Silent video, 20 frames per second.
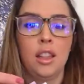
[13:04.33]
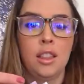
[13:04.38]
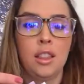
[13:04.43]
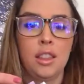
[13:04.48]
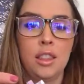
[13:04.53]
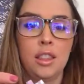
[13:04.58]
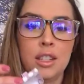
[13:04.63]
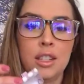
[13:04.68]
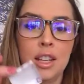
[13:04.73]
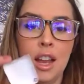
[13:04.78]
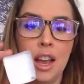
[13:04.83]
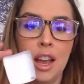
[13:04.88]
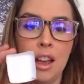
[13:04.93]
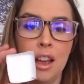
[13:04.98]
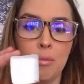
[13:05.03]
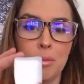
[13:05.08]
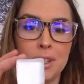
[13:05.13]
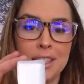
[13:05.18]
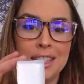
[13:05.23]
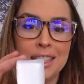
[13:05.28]
the
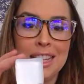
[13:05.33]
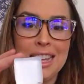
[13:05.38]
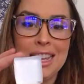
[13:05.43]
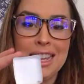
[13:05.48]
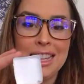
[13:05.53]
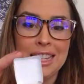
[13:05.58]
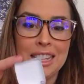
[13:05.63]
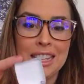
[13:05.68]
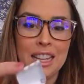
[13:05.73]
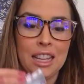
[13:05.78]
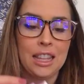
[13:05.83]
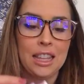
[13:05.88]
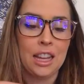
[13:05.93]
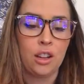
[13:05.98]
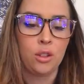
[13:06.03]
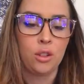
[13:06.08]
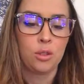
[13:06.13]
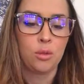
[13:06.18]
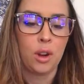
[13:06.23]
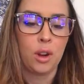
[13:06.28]
top, see? And that
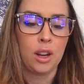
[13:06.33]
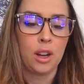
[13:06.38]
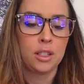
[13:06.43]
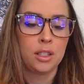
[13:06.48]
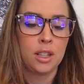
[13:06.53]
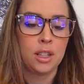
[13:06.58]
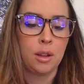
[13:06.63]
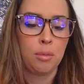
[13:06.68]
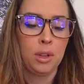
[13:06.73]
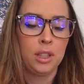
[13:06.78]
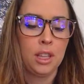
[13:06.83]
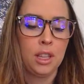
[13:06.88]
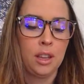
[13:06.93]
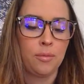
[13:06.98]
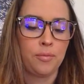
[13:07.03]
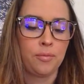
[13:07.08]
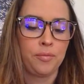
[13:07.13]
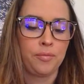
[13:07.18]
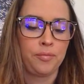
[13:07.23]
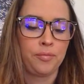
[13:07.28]
goes right on the top like
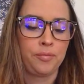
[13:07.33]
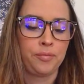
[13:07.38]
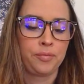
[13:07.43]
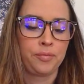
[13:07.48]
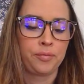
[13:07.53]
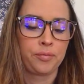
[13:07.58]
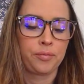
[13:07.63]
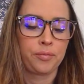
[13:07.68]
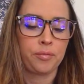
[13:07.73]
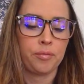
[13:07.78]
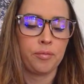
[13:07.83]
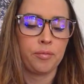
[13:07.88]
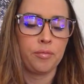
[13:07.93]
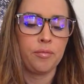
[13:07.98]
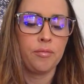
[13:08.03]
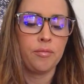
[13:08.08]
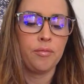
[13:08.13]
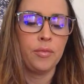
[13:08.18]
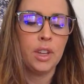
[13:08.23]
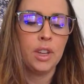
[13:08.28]
that.
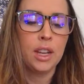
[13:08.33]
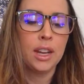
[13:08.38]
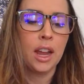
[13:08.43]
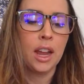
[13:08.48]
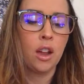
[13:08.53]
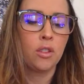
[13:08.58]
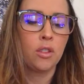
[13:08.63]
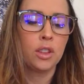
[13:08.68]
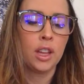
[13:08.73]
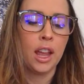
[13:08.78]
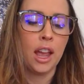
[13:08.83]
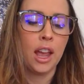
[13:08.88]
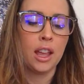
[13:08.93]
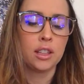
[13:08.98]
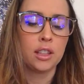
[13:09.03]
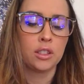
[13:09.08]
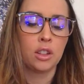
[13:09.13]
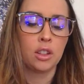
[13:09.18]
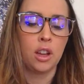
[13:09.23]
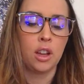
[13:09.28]
Now that
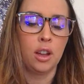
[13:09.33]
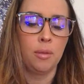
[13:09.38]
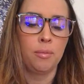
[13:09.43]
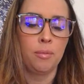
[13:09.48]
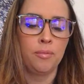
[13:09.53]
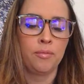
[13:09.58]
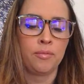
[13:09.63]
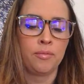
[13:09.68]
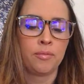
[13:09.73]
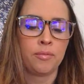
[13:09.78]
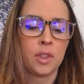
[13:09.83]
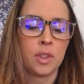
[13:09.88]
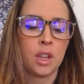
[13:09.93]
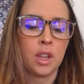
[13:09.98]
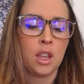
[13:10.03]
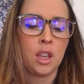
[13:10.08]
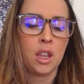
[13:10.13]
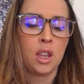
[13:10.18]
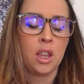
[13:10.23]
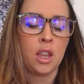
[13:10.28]
has
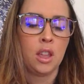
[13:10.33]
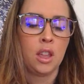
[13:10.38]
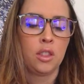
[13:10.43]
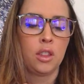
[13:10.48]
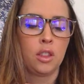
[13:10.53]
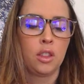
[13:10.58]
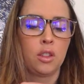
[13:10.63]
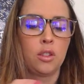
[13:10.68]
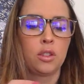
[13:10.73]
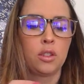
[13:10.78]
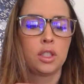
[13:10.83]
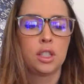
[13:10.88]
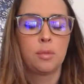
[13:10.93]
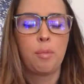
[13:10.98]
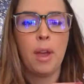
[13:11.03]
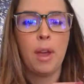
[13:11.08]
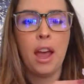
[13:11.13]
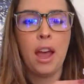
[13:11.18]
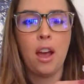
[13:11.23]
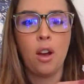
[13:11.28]
the little
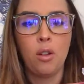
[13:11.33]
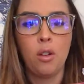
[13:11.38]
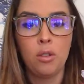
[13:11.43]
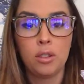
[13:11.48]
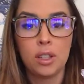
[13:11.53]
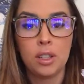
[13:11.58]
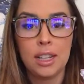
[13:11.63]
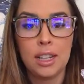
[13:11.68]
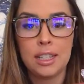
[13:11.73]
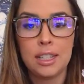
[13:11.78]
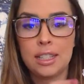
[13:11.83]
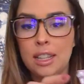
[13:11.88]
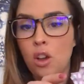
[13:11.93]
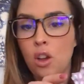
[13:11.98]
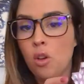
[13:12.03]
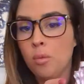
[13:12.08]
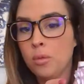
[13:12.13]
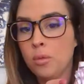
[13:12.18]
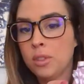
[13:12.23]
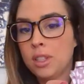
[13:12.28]
spout is
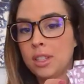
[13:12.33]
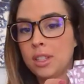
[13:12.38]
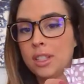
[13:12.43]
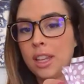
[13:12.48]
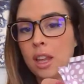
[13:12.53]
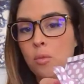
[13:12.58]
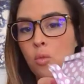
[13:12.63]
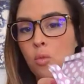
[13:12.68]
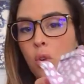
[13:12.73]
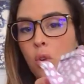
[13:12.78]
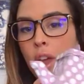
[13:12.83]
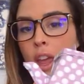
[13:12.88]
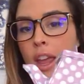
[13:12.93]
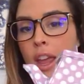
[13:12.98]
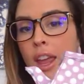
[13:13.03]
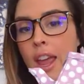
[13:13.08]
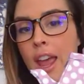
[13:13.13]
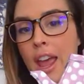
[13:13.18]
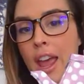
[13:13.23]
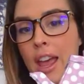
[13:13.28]
almost the same
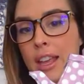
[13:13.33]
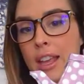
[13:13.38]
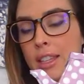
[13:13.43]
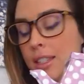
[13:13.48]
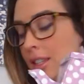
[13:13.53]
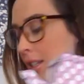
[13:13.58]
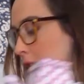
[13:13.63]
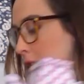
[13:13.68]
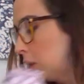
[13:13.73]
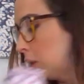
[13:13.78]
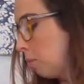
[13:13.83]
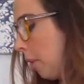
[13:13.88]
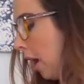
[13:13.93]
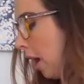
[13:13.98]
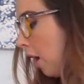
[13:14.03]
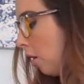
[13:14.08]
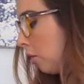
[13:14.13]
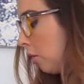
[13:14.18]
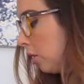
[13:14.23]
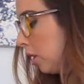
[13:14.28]
way as the
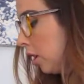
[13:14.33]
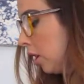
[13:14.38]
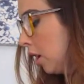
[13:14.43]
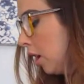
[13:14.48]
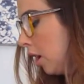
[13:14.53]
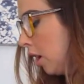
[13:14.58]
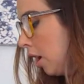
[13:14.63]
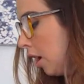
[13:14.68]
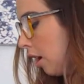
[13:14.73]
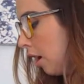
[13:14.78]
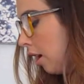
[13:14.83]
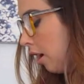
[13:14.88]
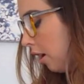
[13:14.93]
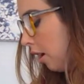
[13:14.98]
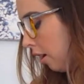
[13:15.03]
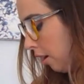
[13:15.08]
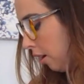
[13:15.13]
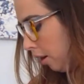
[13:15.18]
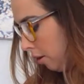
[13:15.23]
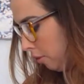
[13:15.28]
spout
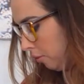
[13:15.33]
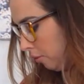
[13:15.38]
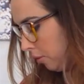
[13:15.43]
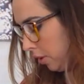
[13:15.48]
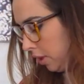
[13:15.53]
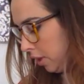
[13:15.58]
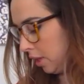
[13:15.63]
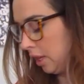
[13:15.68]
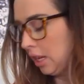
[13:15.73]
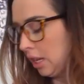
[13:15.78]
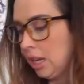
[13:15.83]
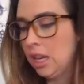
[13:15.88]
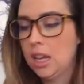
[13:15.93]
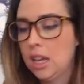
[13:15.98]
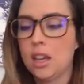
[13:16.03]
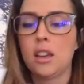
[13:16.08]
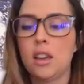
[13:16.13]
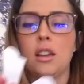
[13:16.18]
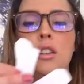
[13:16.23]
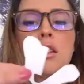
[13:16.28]
of
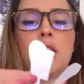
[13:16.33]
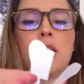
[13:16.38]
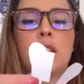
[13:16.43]
the,